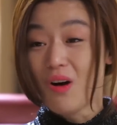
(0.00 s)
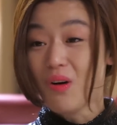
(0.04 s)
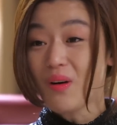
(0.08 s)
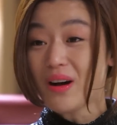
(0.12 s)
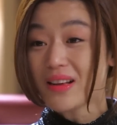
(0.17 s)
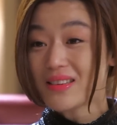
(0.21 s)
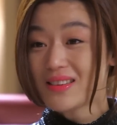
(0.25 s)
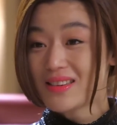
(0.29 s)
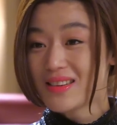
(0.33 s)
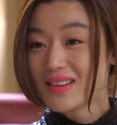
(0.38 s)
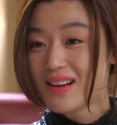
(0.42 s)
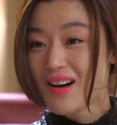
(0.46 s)
and
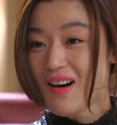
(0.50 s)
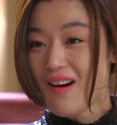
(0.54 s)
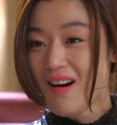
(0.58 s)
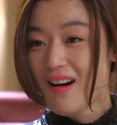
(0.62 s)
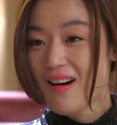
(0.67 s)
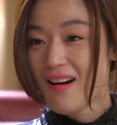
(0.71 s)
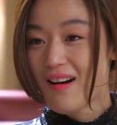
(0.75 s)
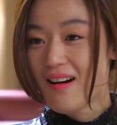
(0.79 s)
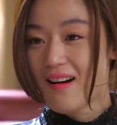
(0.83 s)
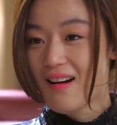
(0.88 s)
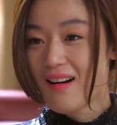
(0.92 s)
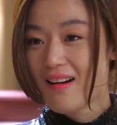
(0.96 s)
only
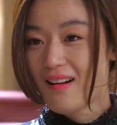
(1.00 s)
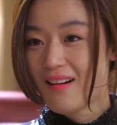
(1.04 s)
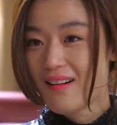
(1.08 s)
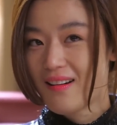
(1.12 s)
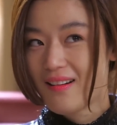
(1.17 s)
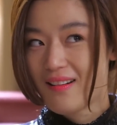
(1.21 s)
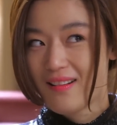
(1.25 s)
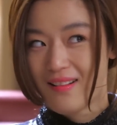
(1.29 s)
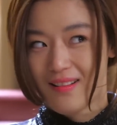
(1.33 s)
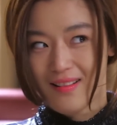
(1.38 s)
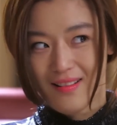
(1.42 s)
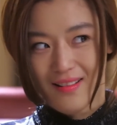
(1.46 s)
stopped when her
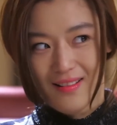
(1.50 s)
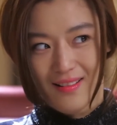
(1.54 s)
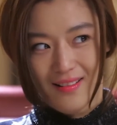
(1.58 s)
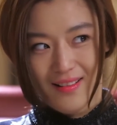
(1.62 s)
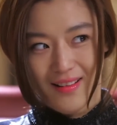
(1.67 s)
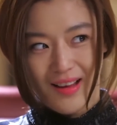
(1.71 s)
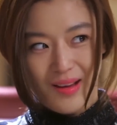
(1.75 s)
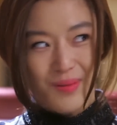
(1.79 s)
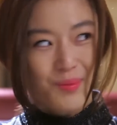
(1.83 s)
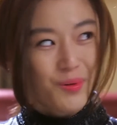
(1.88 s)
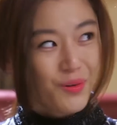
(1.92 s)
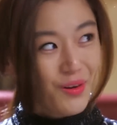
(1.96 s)
friend visited
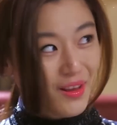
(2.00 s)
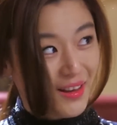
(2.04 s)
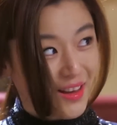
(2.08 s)
her.